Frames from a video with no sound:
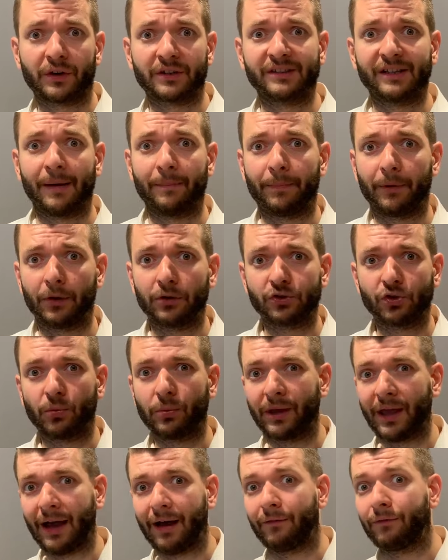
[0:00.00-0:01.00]
for example,
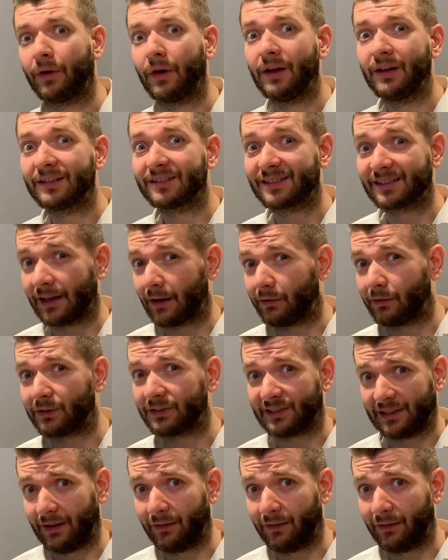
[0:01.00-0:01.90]
so we have several